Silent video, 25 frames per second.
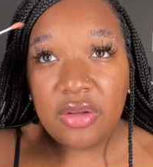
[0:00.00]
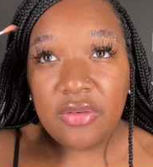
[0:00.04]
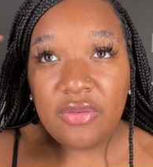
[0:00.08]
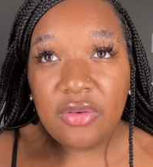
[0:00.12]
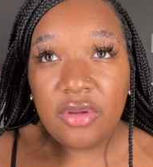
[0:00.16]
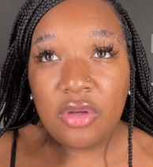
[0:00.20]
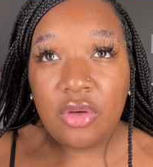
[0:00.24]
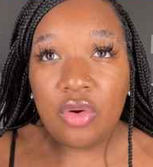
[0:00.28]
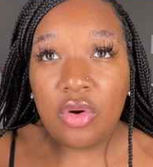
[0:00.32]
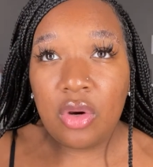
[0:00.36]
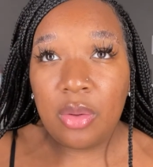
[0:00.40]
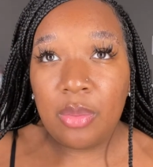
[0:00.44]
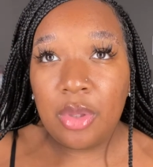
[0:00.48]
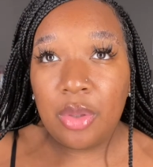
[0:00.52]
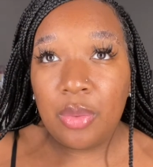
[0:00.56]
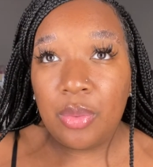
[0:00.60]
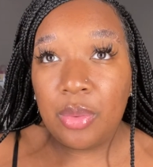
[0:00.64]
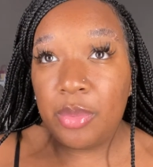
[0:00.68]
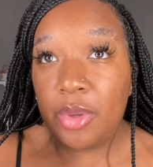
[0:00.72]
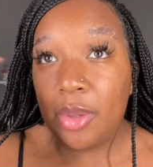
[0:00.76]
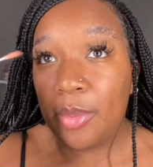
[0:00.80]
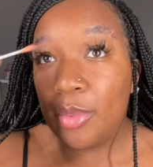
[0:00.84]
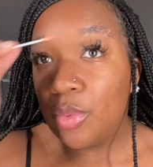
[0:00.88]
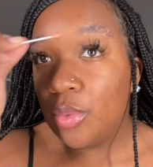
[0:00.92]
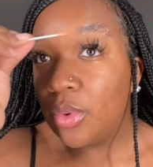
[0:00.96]
And normally when
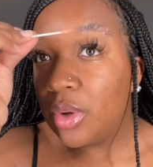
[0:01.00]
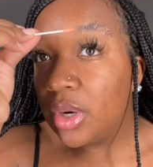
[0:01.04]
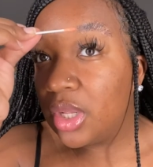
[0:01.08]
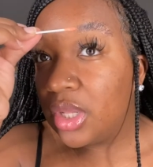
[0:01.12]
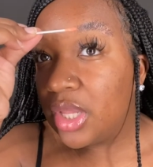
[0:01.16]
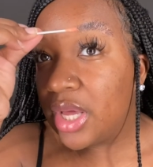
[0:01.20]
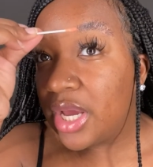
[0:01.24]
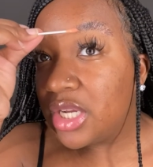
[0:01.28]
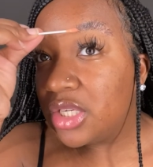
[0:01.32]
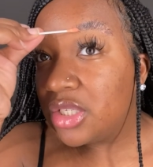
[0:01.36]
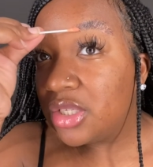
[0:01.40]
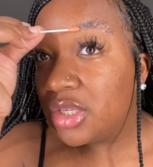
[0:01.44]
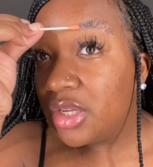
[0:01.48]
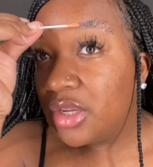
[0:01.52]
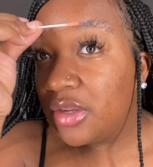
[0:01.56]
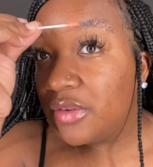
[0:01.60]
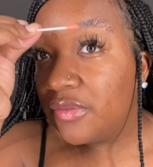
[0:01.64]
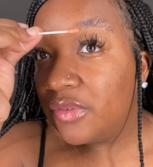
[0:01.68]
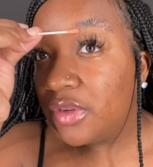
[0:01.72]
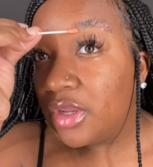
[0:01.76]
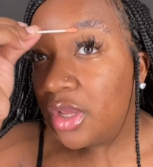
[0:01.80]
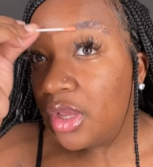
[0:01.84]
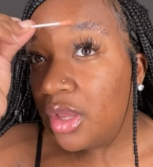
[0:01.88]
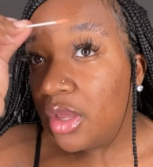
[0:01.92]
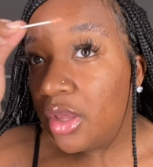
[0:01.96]
people want a lash lift,
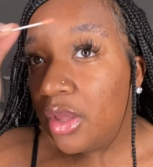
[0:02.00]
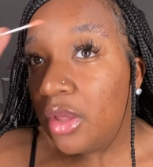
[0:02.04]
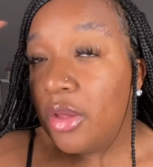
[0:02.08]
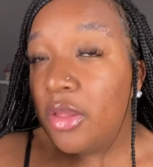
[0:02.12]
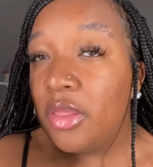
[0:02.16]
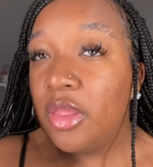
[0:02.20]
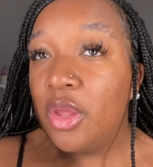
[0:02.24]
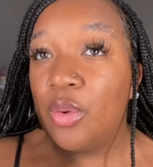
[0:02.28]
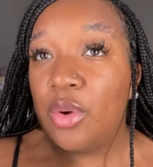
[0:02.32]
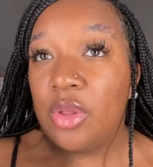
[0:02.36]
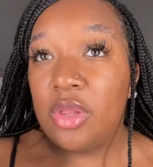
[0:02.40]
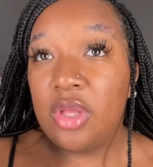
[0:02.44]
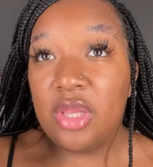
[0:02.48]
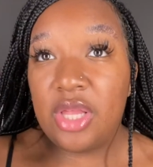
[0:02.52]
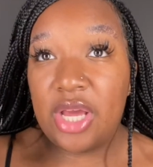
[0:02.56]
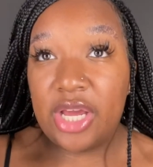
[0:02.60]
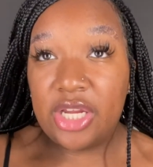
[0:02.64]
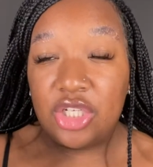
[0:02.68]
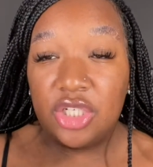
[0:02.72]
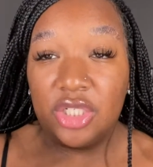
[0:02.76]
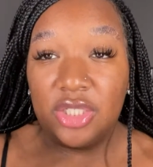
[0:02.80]
they want their lashes